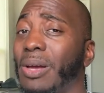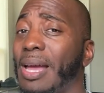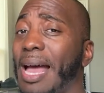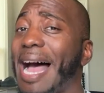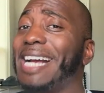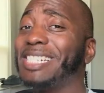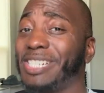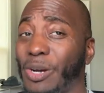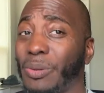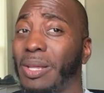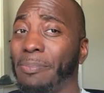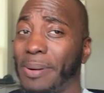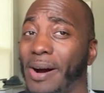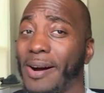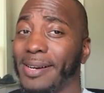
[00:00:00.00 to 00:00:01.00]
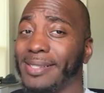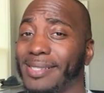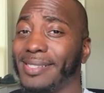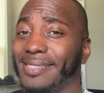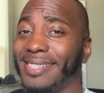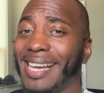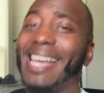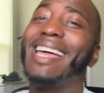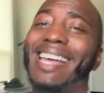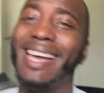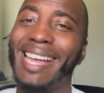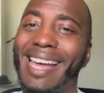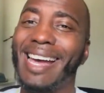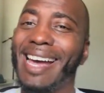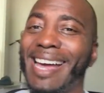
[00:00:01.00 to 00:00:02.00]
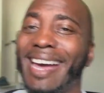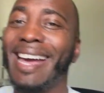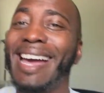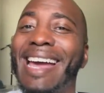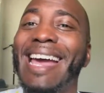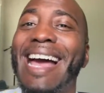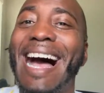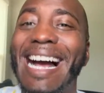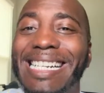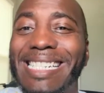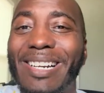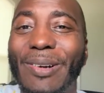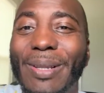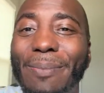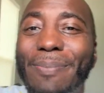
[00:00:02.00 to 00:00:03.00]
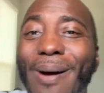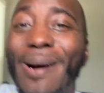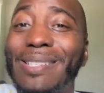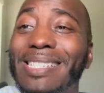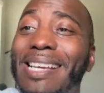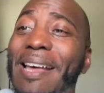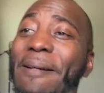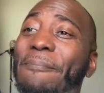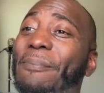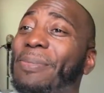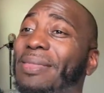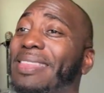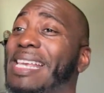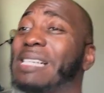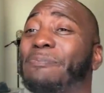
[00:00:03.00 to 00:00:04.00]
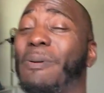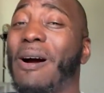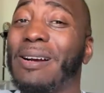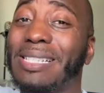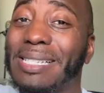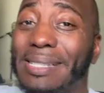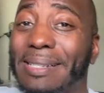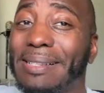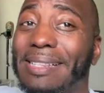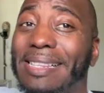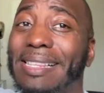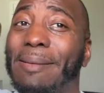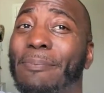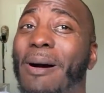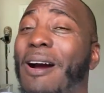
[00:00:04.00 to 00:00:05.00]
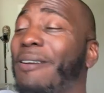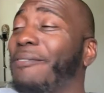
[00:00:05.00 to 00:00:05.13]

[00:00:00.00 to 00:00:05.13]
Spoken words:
I showed the parts. I showed the parts. These parts, the part